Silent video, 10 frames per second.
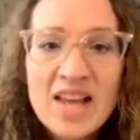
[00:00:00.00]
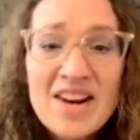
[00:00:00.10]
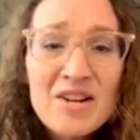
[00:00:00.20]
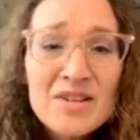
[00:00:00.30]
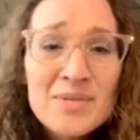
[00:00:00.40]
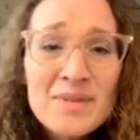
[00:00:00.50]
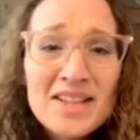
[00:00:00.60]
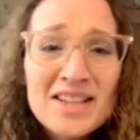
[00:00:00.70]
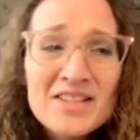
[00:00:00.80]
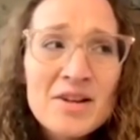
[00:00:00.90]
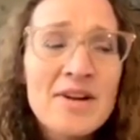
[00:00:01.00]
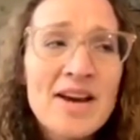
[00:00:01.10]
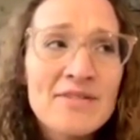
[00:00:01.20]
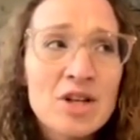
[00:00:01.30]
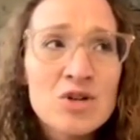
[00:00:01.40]
And ultimately, that's all we
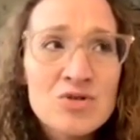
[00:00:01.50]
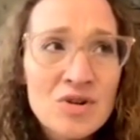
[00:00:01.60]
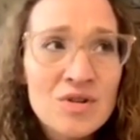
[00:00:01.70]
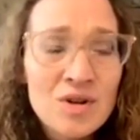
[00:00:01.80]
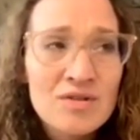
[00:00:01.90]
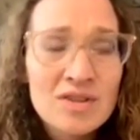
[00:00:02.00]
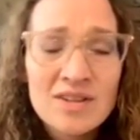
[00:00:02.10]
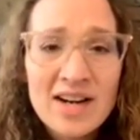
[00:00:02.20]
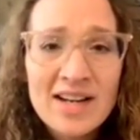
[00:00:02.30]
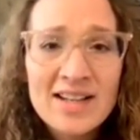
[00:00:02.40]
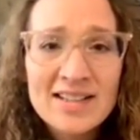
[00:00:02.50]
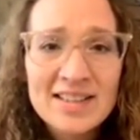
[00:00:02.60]
have control over, right?